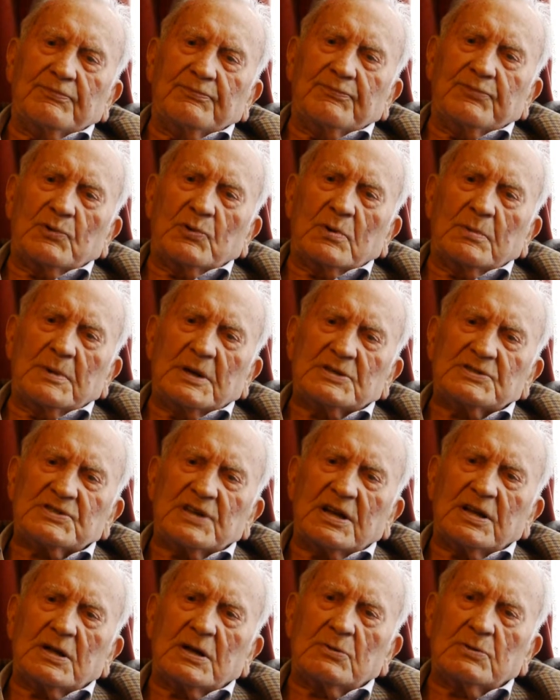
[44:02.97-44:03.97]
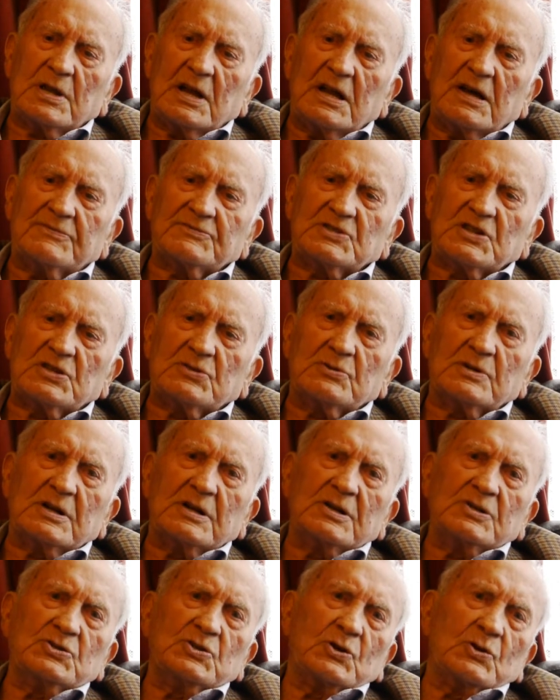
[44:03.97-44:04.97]
months said, "Now you'll have to do it
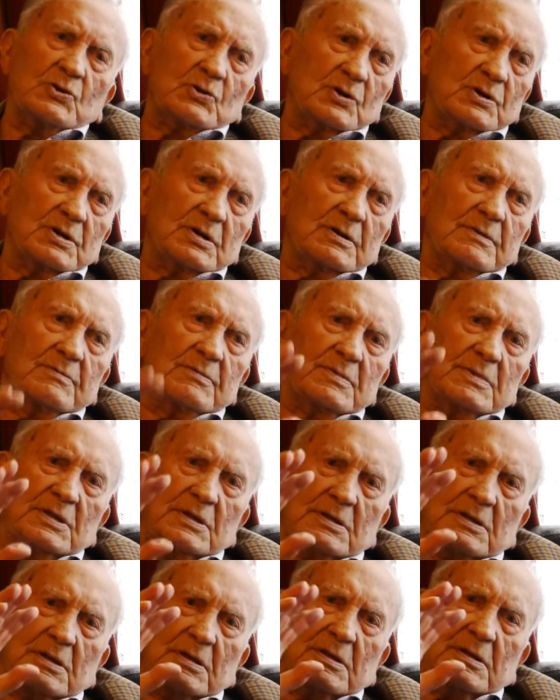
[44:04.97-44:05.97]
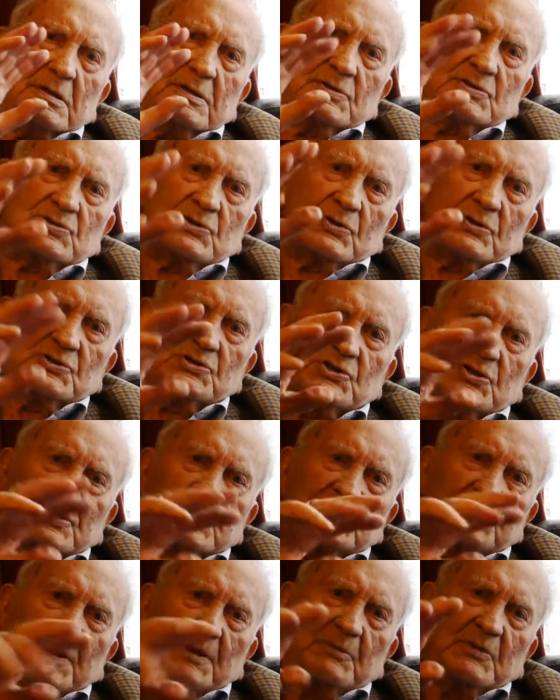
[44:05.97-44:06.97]
on your own," so and so
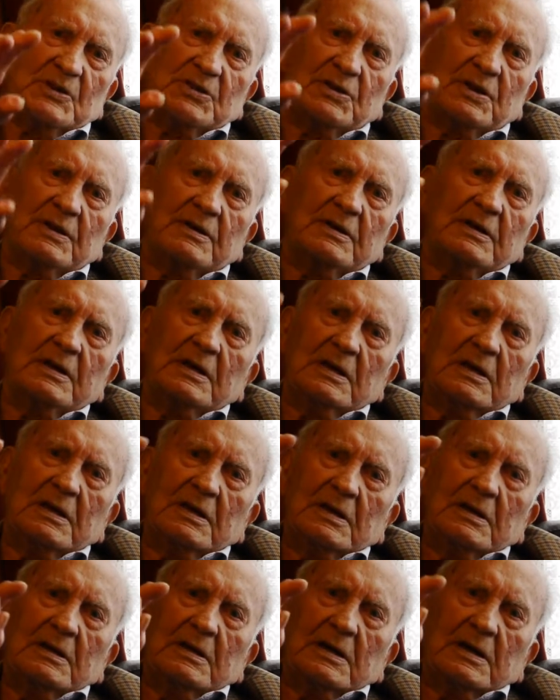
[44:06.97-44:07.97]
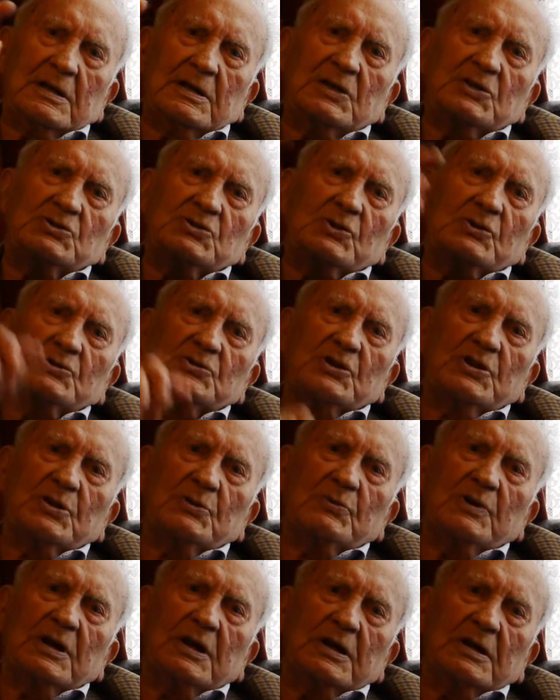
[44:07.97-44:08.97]
has been with you, and he showed you the
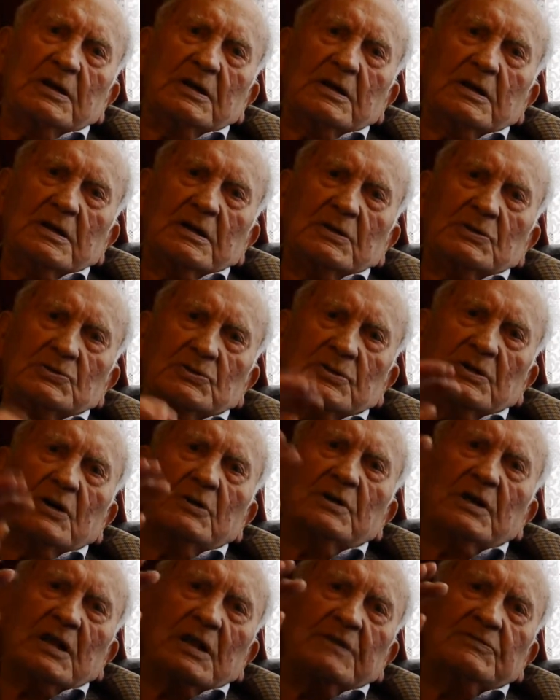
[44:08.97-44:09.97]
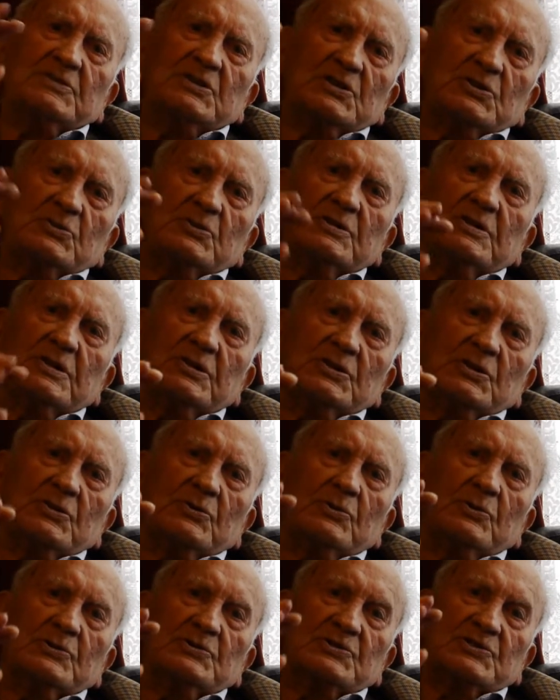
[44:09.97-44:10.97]
way. So now you'll have to do it on your
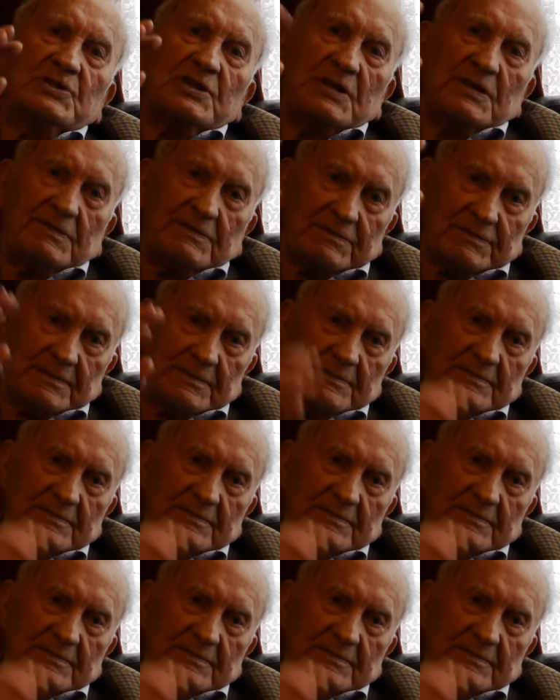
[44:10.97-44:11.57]
own, Steve.